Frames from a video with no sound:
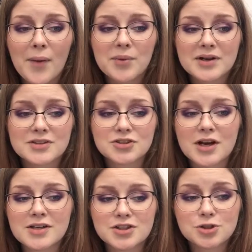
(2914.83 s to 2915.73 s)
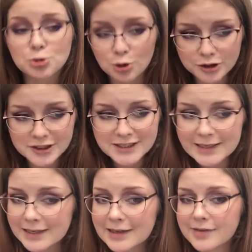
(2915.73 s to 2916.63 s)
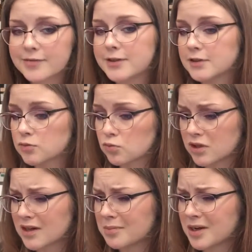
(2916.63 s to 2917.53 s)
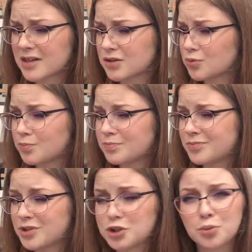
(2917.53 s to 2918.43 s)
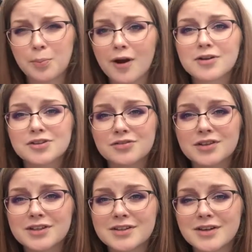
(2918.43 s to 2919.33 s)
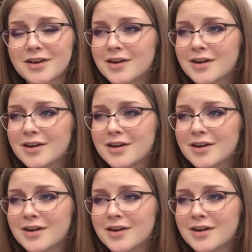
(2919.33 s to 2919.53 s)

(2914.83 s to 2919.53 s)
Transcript: I'm gonna try to shorten it. If it doesn't work, I'm gonna do 2 parts of it.